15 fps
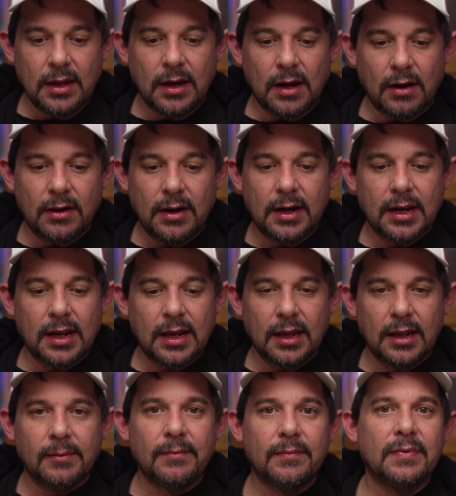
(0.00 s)
all right,
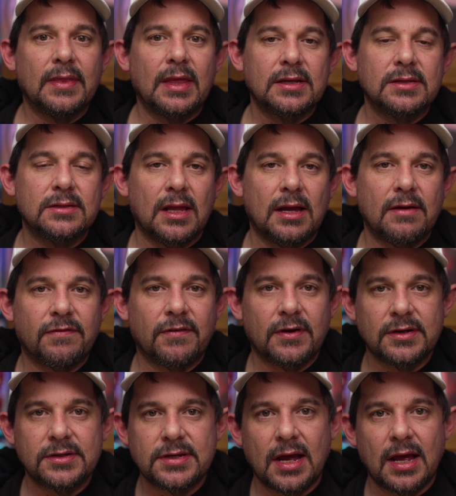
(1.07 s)
gang, thanks a lot for
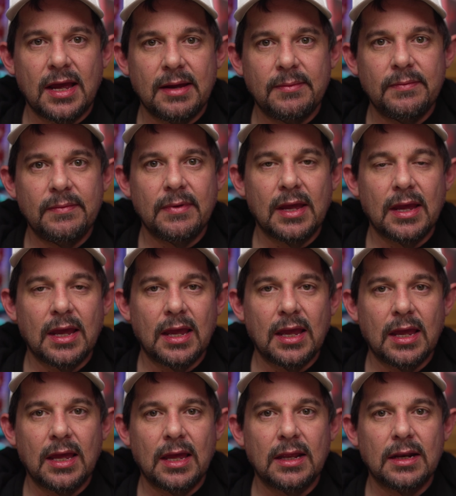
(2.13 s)
your time,
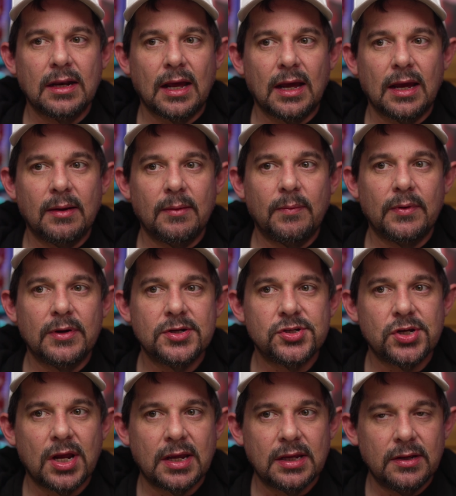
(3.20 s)
and I
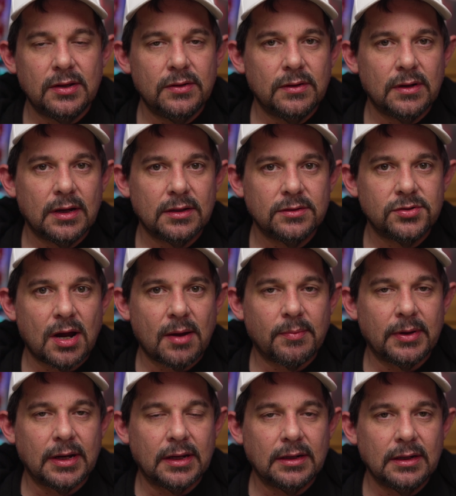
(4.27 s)
appreciate you
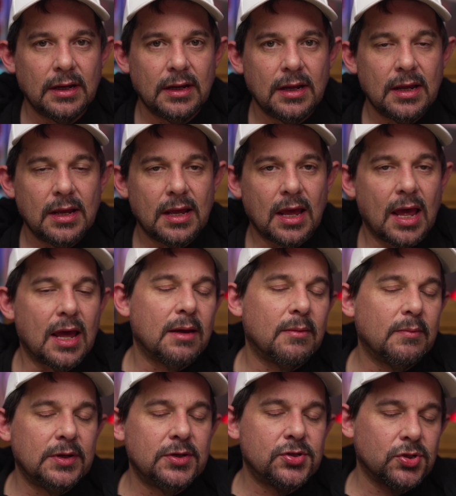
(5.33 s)
dropping in. And
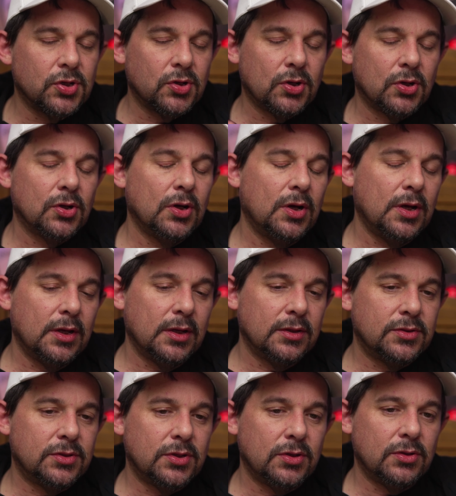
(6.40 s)
be sure
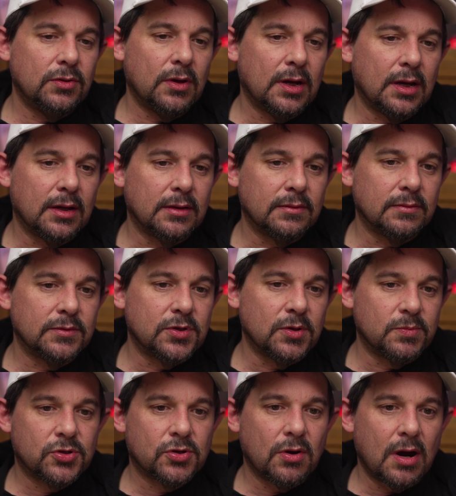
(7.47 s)
to
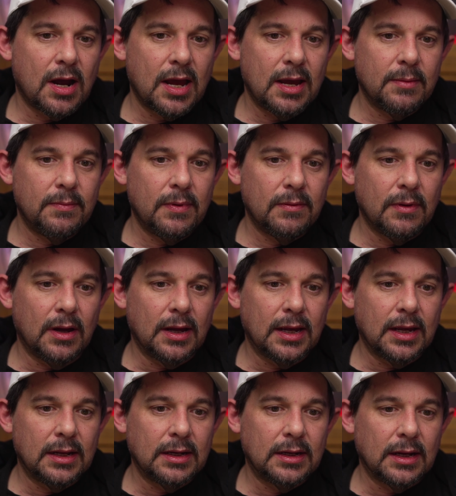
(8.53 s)
subscribe
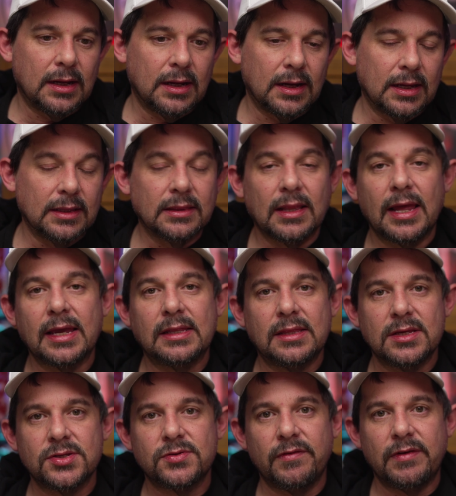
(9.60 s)
and like
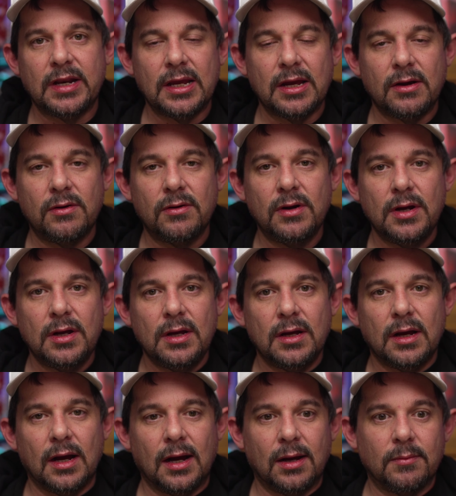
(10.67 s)
this video.
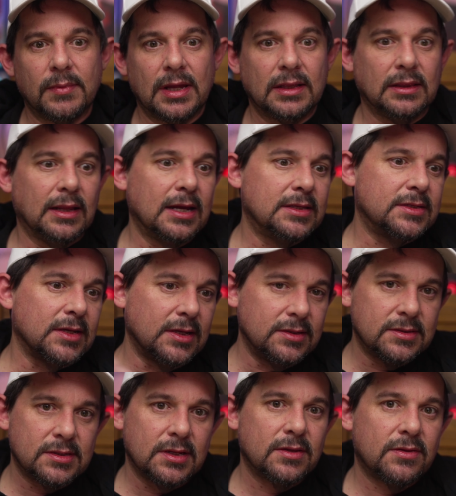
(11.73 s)
It lets
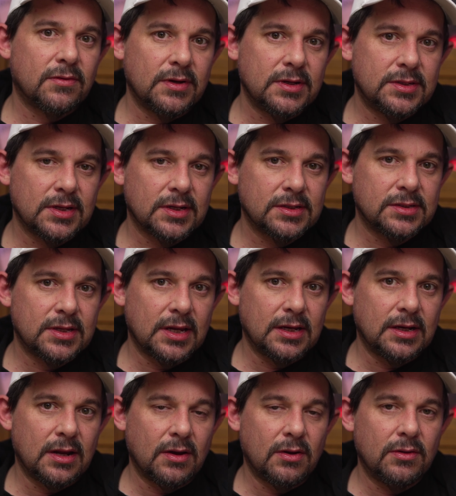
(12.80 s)
Insta360
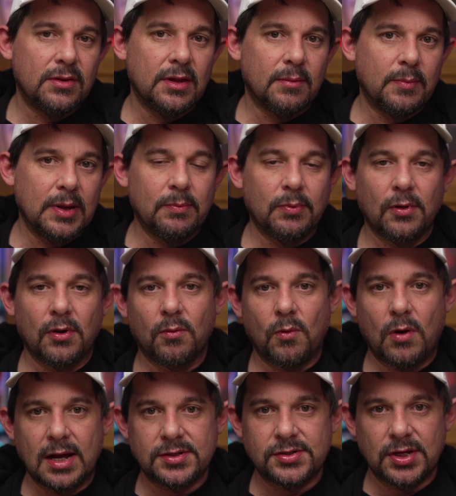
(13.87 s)
know that people are
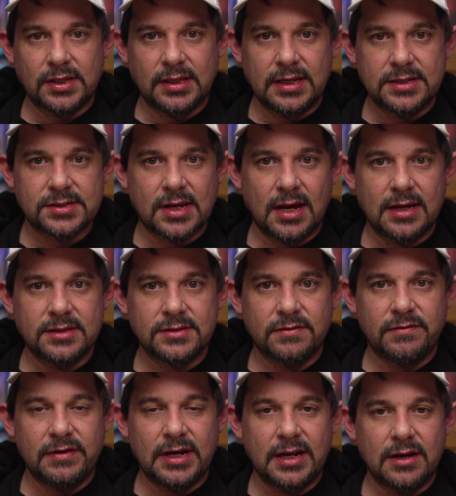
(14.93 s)
watching these kinds of
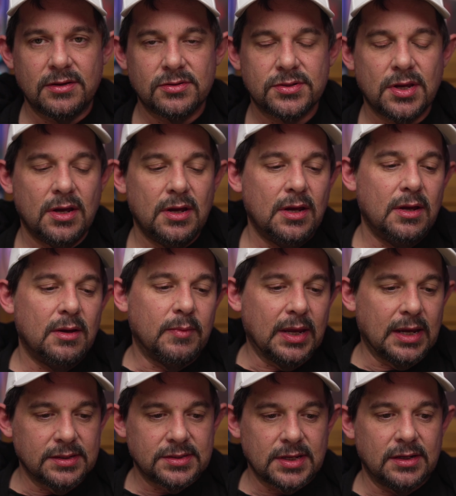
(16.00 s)
videos,
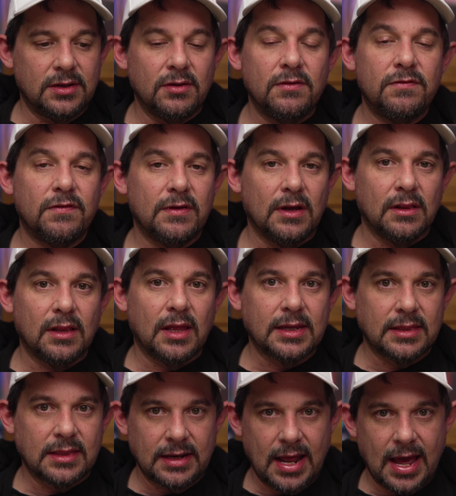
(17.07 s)
because I do feel
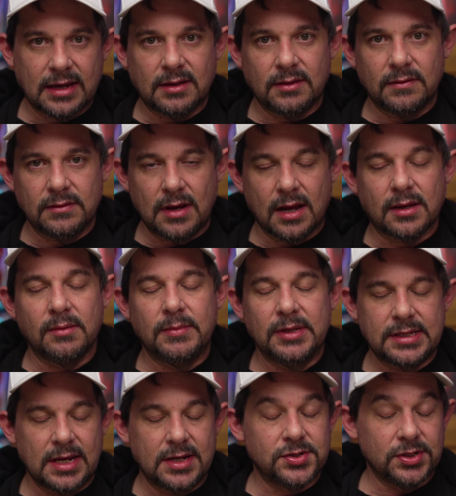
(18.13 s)
like the
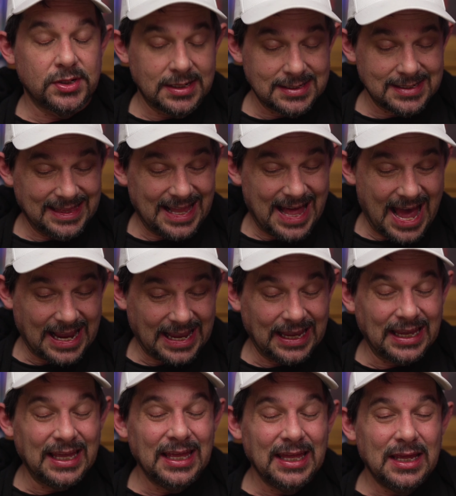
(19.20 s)
documentation is
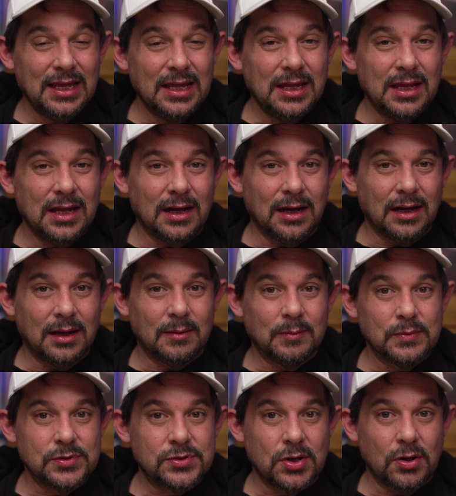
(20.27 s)
lacking.
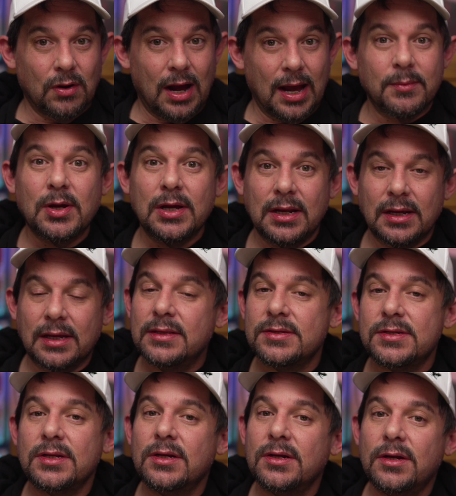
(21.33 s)
So I'm going to
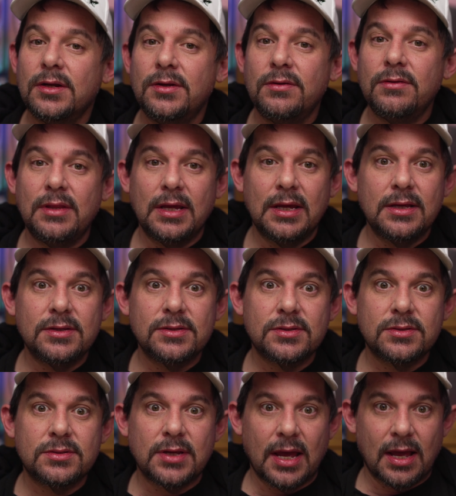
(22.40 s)
continue to do
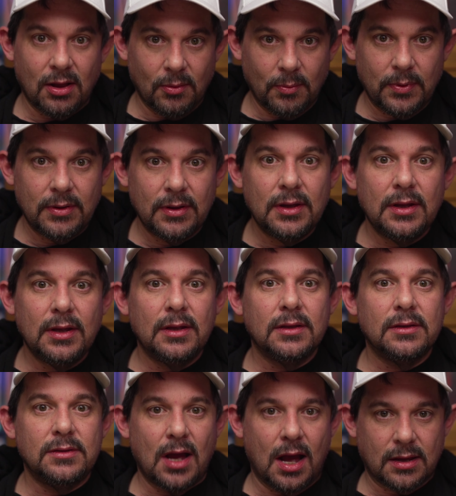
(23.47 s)
these to help
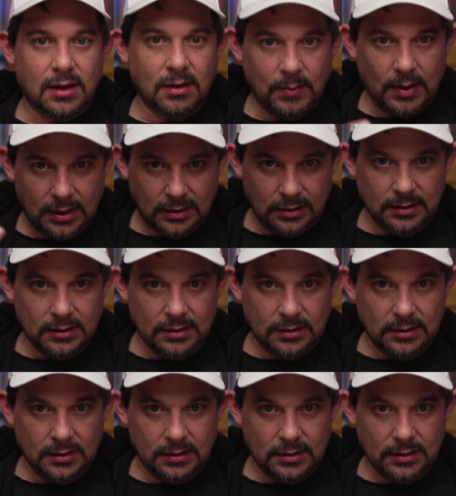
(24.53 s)
document